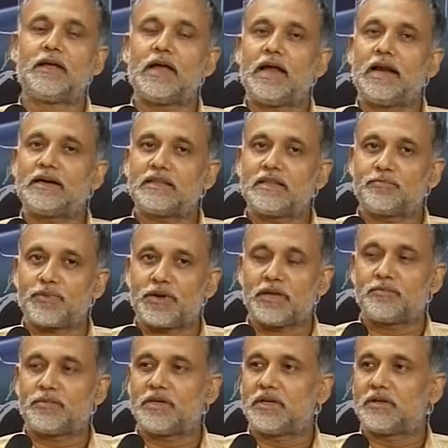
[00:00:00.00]
at the
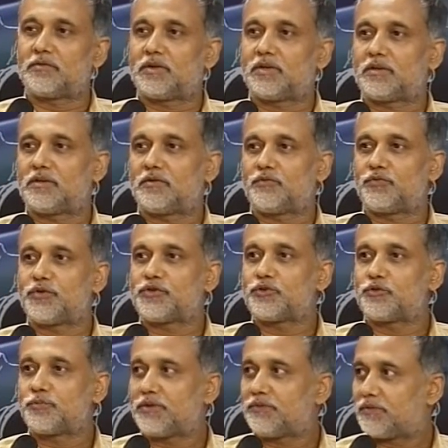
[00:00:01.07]
primary level we
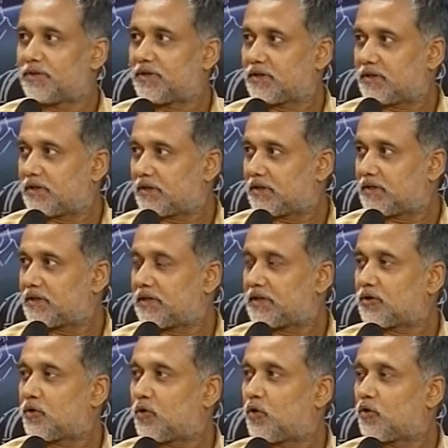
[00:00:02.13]
should be very clear
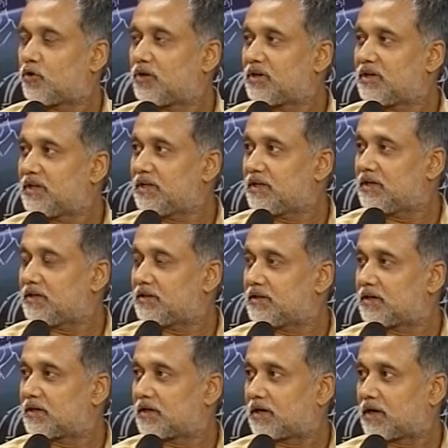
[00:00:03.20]
that only the
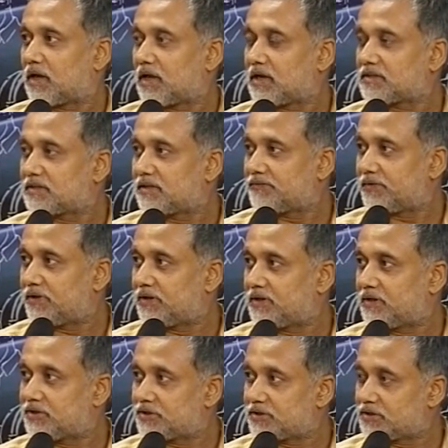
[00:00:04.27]
class of
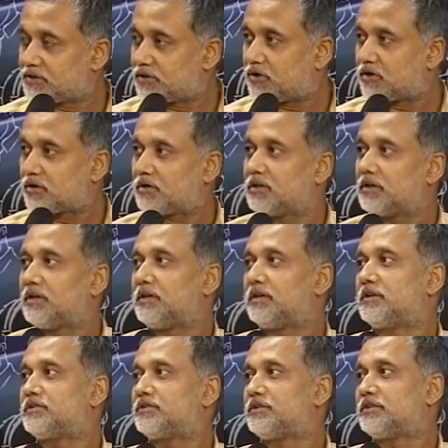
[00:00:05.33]
English is not the
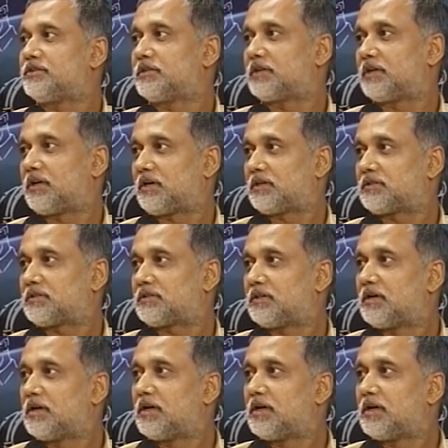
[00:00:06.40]
English teaching class.